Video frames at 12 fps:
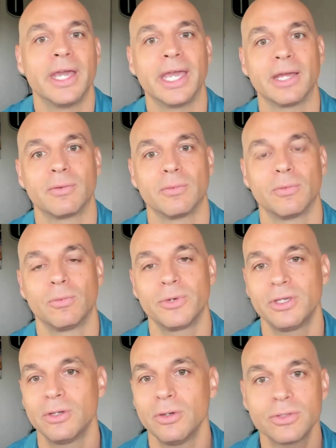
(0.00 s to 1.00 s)
And
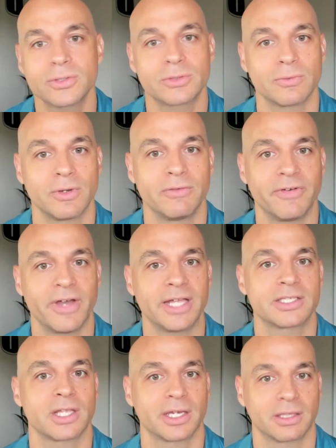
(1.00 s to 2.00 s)
we use
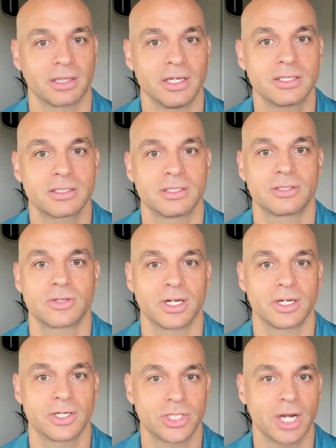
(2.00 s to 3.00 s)
events like this to try
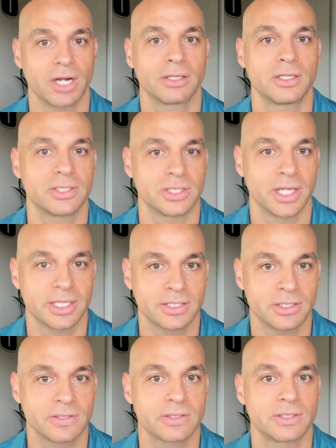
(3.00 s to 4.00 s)
to share these
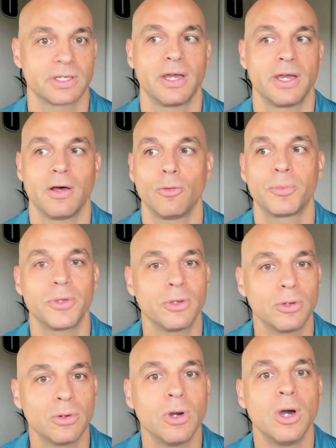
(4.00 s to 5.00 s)
lessons to help
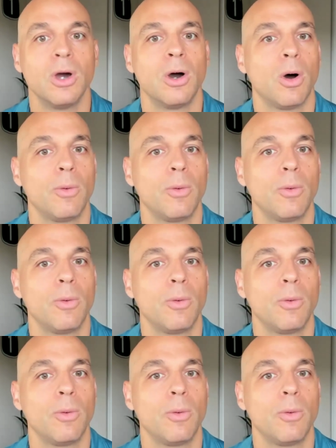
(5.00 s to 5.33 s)
you